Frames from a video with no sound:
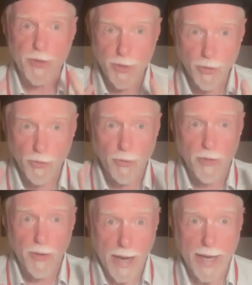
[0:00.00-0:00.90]

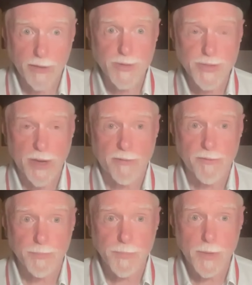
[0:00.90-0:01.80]
You, higher
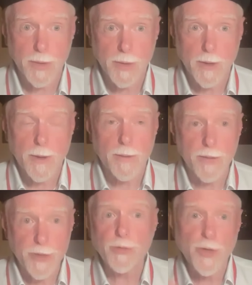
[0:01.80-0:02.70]
self,
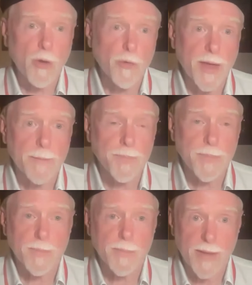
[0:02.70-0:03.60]
you know that
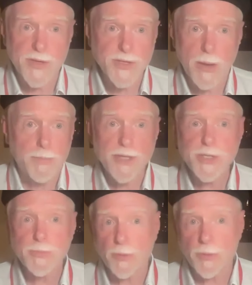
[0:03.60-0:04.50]
this
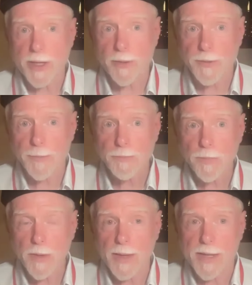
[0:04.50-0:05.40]
abysmal guilt
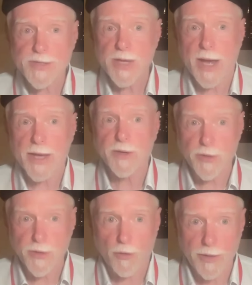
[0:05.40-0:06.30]
is not
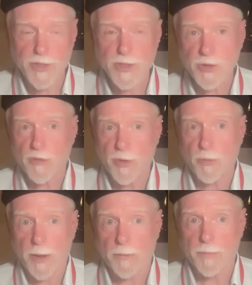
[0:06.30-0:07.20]
going to serve
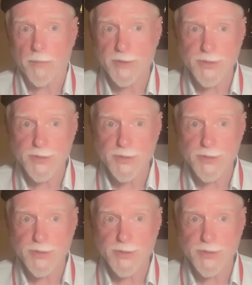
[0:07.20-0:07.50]
you well.